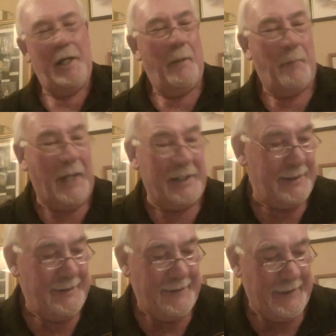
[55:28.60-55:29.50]
But
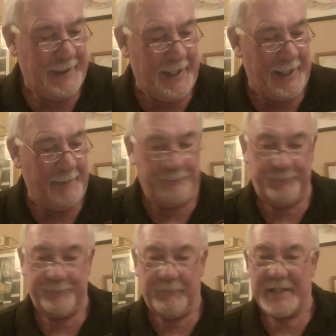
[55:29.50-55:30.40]

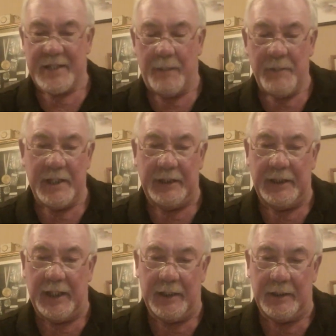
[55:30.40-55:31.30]
some of
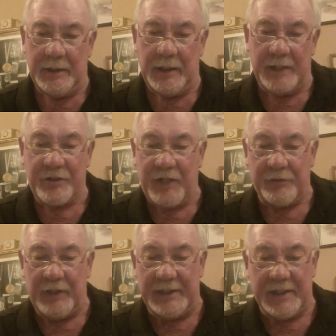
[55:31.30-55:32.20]
the it's great
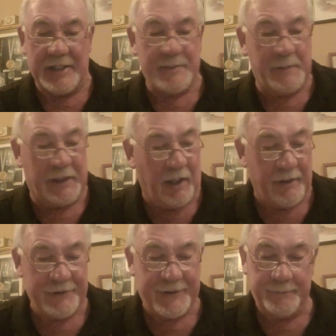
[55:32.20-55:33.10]
reading this
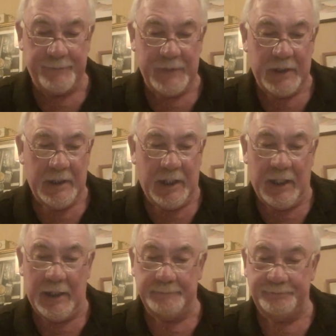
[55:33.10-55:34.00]
because
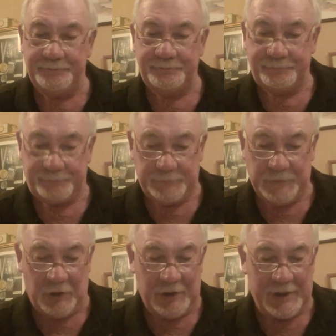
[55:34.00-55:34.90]
oh,
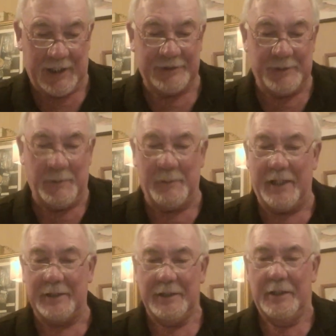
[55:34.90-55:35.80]
look at that. Do you remember
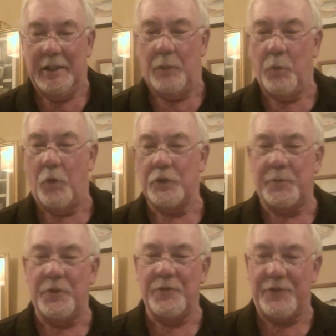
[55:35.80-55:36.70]
that?
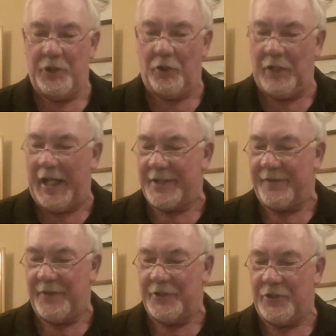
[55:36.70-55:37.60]
Waterproofs your legs
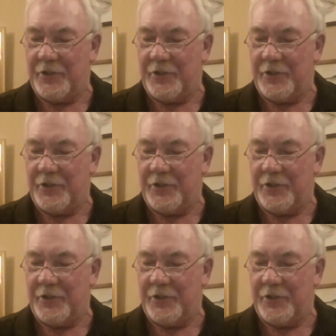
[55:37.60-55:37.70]
for